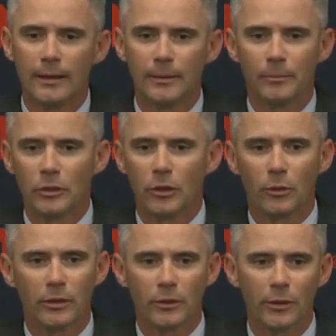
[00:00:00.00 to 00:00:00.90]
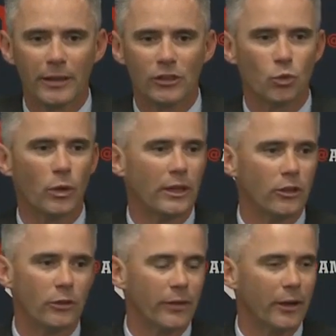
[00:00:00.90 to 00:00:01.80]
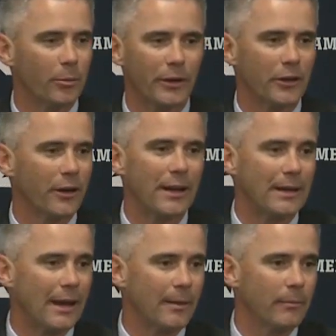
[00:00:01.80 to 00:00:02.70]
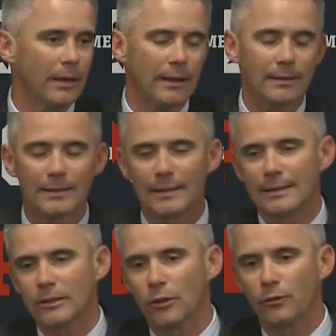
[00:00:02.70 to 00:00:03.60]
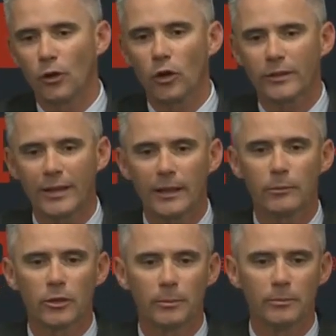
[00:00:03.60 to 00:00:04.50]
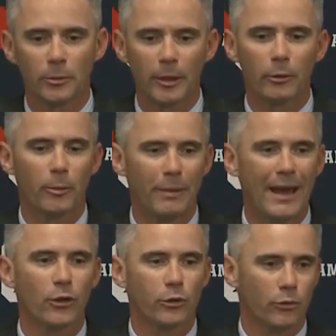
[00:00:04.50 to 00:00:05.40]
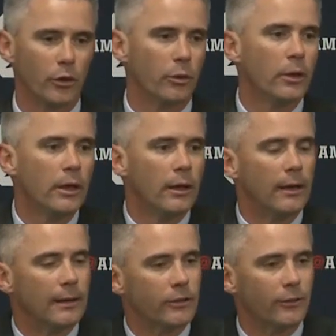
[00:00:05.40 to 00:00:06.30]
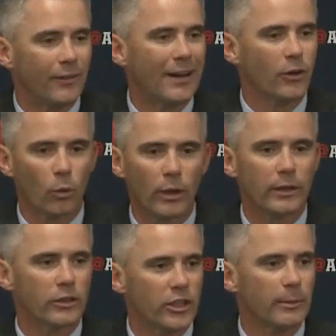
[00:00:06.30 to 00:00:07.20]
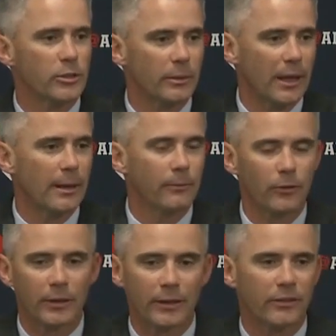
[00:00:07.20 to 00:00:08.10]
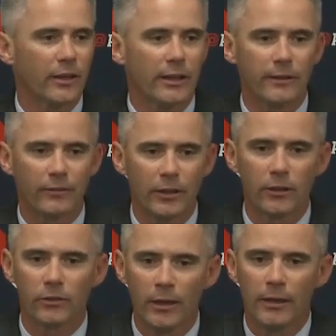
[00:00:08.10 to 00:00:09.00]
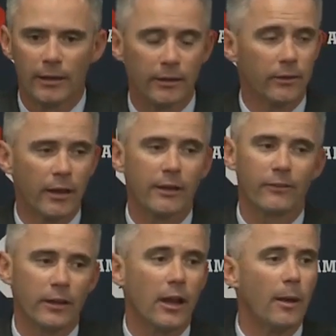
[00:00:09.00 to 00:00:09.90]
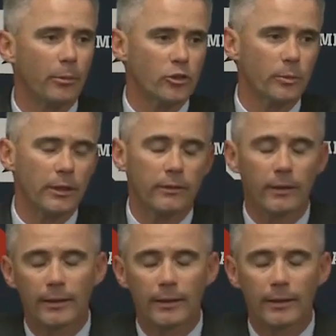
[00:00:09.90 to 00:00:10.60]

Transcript: Um, you know, you each week you've got to bring your A game, and uh, you know, for our team to, to be able to battle through uh, to find our way in the championship game for in consecutive years, it is a heck of an accomplishment.